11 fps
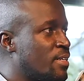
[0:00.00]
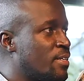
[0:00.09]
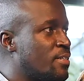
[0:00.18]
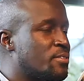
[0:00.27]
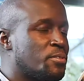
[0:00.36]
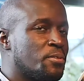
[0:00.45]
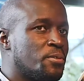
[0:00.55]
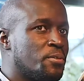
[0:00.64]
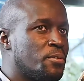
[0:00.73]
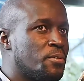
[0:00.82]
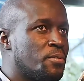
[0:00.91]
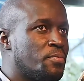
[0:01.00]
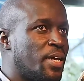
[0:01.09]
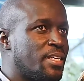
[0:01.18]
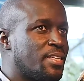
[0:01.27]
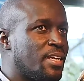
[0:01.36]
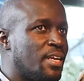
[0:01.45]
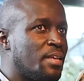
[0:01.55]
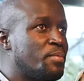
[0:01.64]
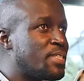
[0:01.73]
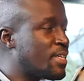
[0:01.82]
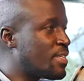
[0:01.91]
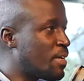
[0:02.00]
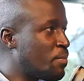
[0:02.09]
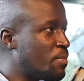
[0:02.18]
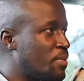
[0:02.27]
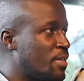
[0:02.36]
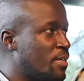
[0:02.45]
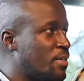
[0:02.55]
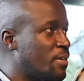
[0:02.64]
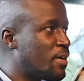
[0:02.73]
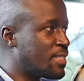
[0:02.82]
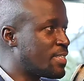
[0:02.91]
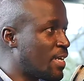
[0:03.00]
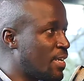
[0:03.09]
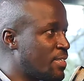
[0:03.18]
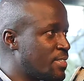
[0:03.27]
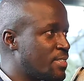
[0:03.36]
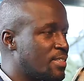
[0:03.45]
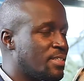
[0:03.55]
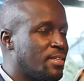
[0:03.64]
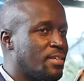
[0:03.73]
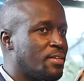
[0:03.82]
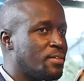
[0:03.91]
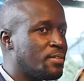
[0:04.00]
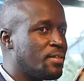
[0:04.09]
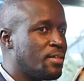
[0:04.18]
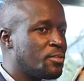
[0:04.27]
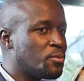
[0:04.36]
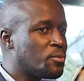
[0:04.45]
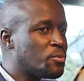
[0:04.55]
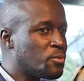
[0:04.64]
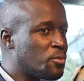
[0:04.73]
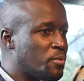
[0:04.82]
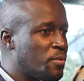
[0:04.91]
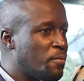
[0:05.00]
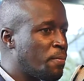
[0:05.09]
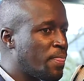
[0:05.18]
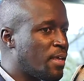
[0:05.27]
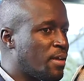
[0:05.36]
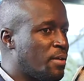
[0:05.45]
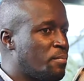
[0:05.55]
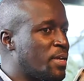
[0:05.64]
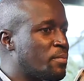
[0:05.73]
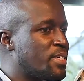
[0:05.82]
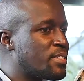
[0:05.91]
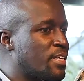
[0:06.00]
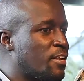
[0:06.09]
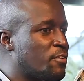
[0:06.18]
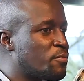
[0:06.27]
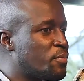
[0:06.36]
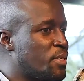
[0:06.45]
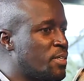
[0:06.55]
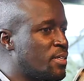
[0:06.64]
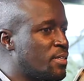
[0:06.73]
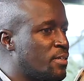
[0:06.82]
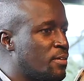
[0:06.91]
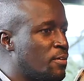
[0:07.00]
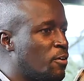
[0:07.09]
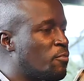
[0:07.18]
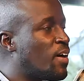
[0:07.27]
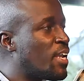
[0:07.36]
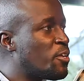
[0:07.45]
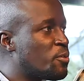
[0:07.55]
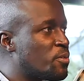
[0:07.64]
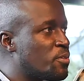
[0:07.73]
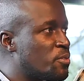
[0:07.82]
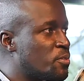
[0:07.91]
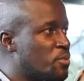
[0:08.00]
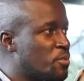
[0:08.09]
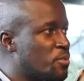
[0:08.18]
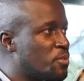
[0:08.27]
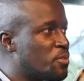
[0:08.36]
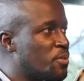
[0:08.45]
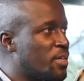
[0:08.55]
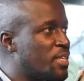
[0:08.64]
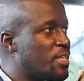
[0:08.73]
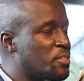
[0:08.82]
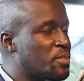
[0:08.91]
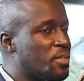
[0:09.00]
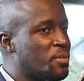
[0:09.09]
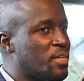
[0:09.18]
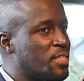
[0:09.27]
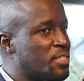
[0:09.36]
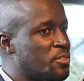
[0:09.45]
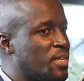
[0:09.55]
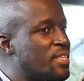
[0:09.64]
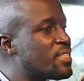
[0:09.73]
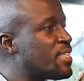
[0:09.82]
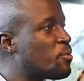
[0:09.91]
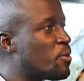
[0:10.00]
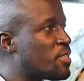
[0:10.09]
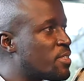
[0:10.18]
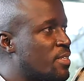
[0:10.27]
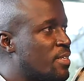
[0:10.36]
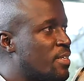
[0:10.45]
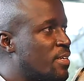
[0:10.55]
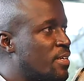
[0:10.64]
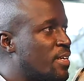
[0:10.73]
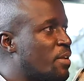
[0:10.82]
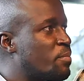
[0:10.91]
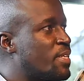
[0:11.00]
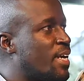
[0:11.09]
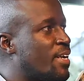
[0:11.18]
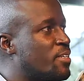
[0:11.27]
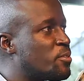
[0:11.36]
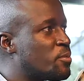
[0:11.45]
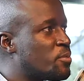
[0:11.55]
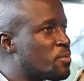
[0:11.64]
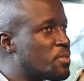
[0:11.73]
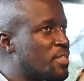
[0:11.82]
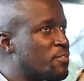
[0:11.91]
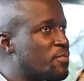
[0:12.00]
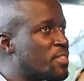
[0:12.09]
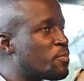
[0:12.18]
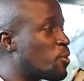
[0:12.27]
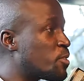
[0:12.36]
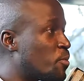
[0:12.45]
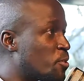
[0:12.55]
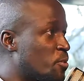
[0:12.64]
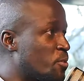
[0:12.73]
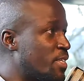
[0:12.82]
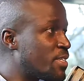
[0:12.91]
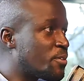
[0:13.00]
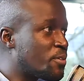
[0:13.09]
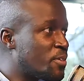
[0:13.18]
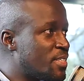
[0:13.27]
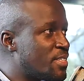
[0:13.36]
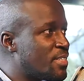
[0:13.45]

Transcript: So I decided, let me take it up as a challenge to also make myself be of value to an industry and organization, and see what can be done to see if it's possible to do it or not.